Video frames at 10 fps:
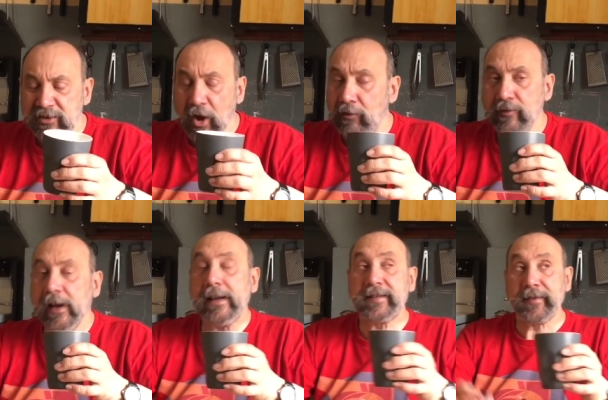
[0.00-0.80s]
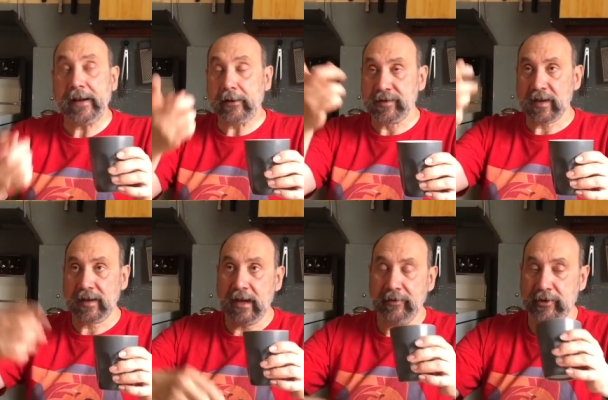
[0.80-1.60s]
Not really. It's funny, because I
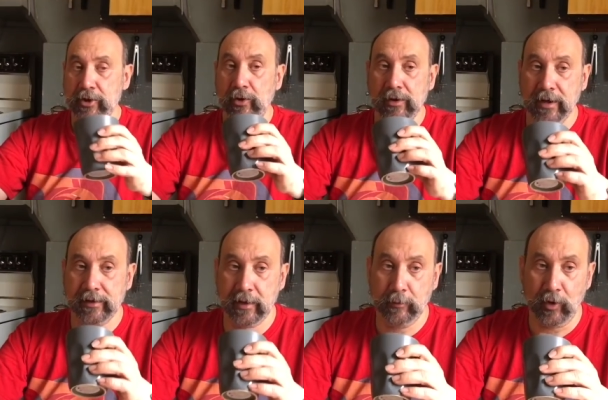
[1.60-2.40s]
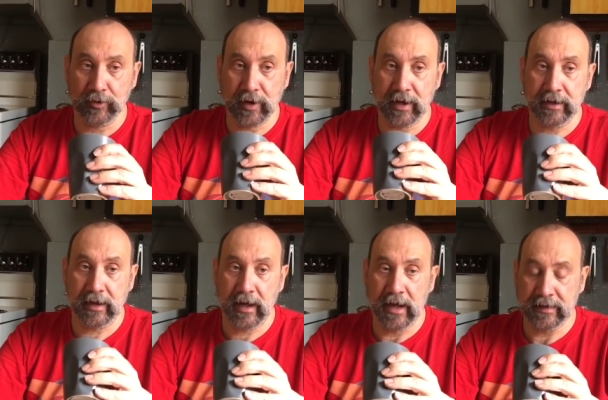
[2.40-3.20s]
gave a talk at the Moran
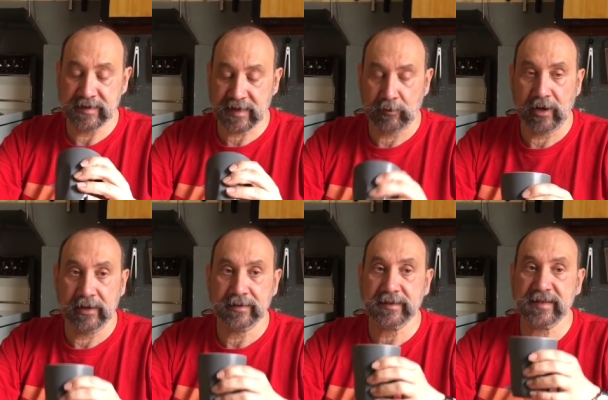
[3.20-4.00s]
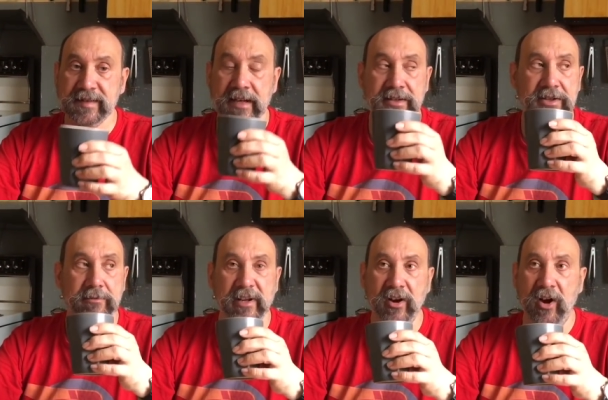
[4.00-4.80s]
and someone said to me,